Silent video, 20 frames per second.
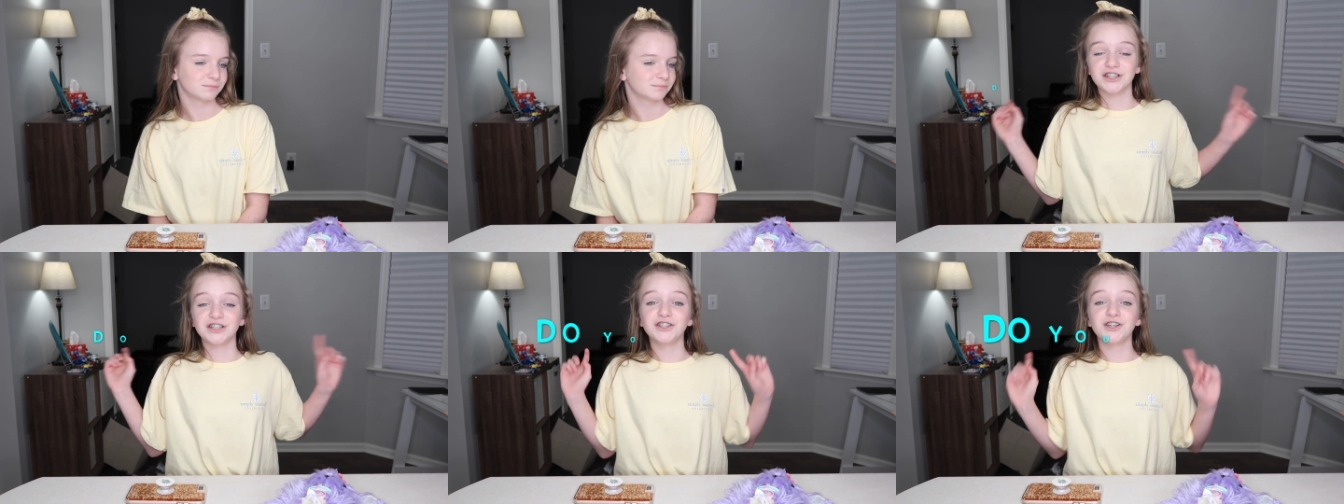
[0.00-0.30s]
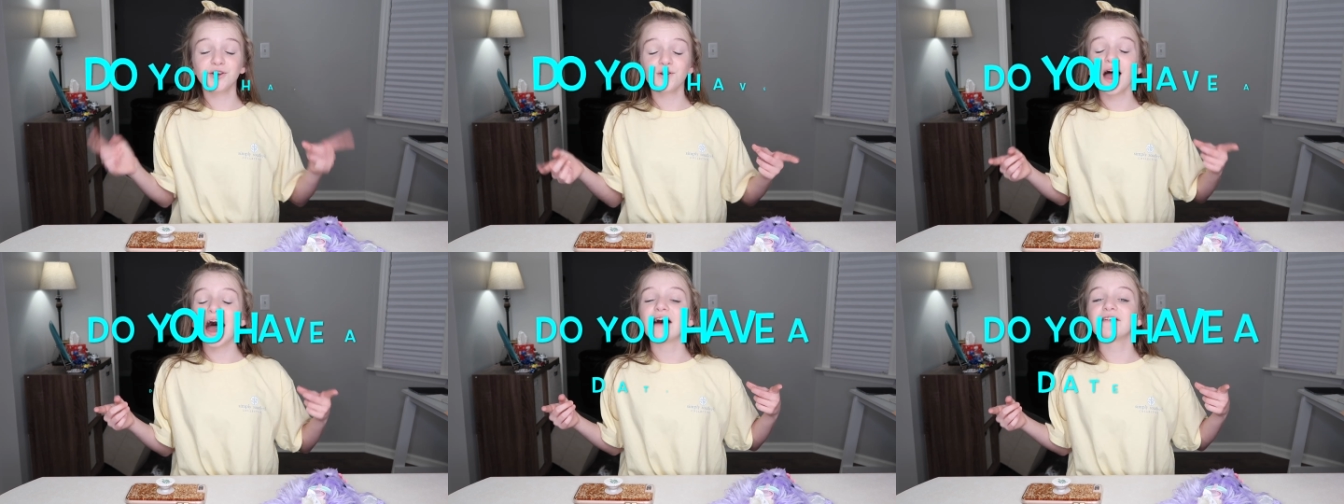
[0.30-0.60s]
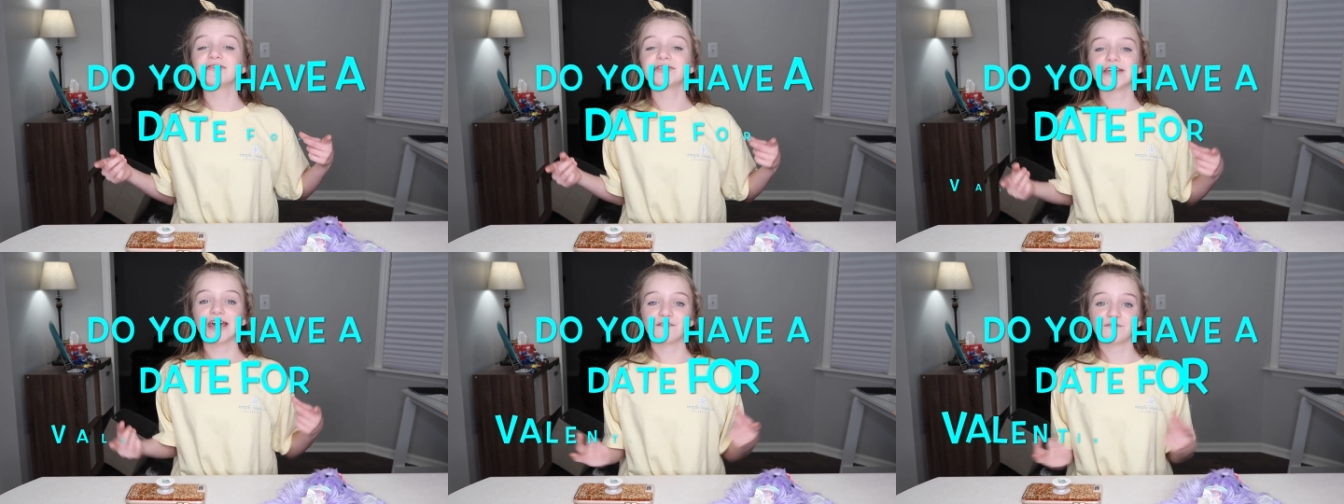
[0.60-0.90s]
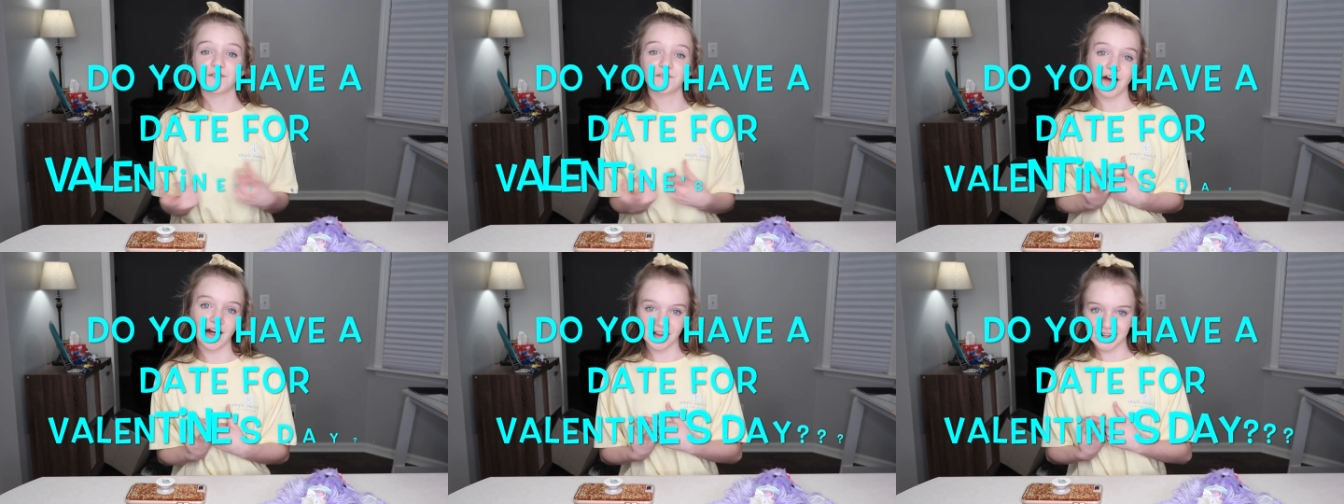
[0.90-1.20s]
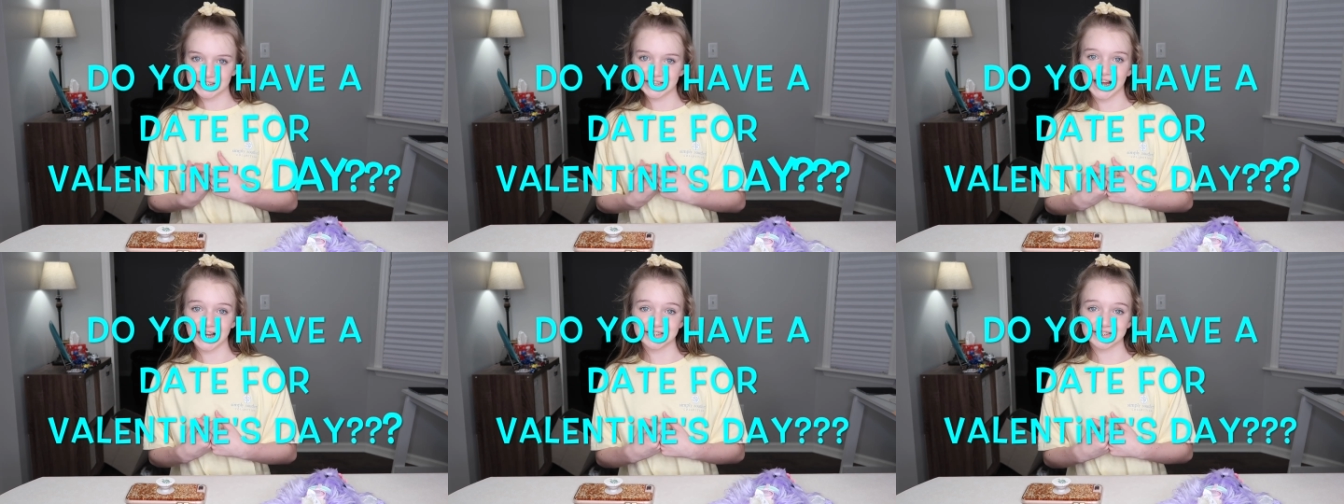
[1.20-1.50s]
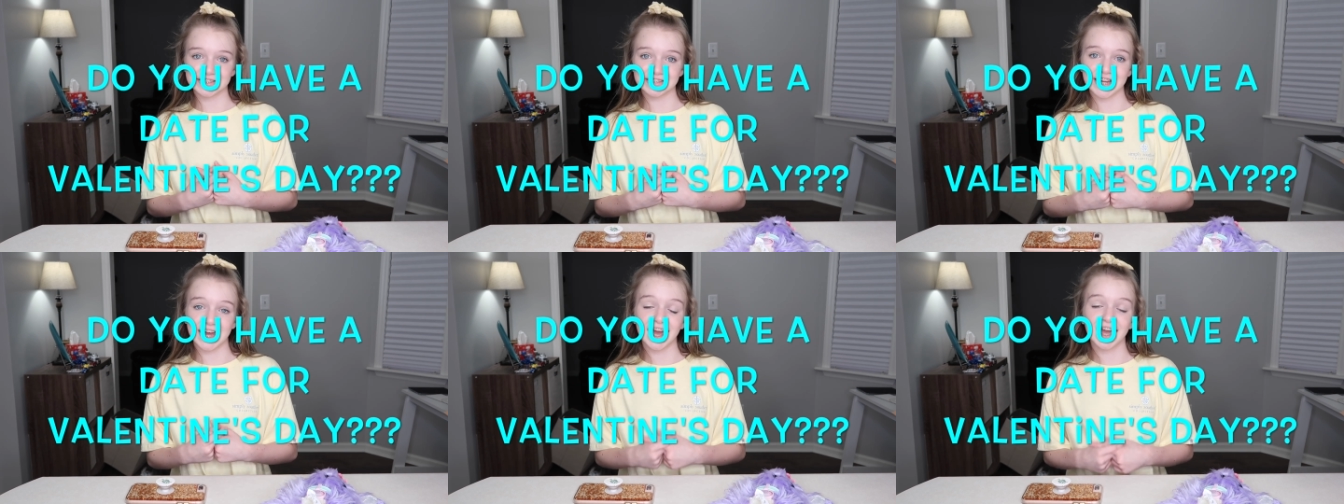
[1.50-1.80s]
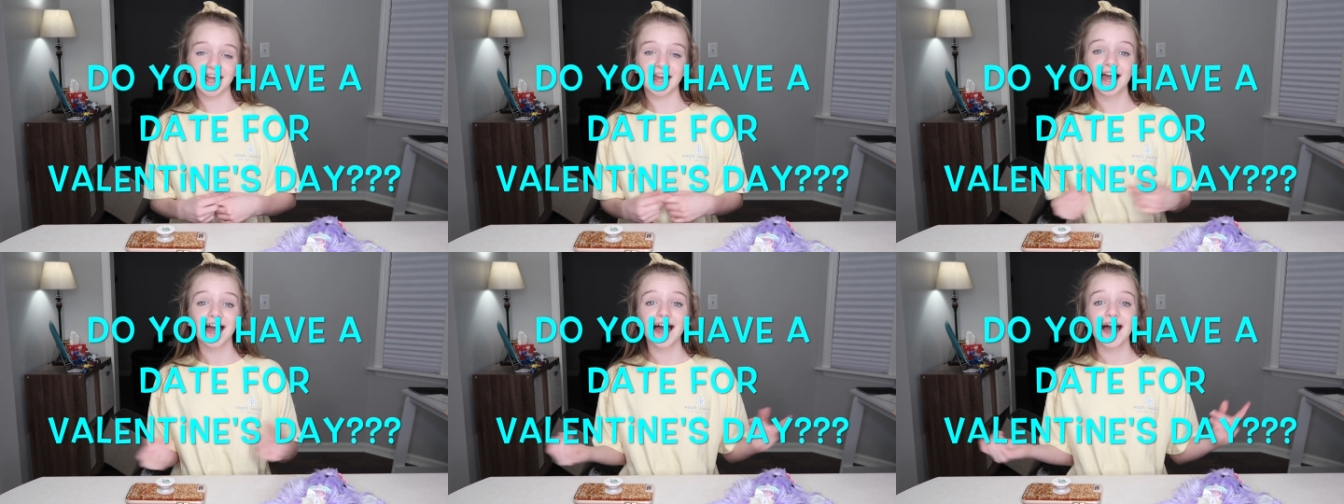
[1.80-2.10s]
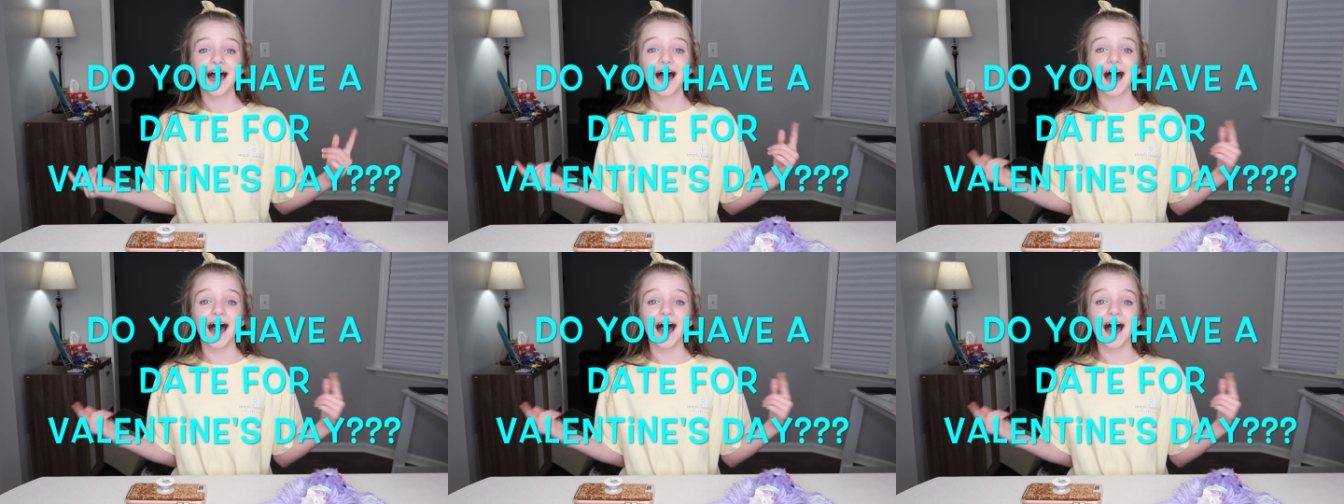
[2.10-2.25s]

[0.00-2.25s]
do you have a date for Valentine's Day?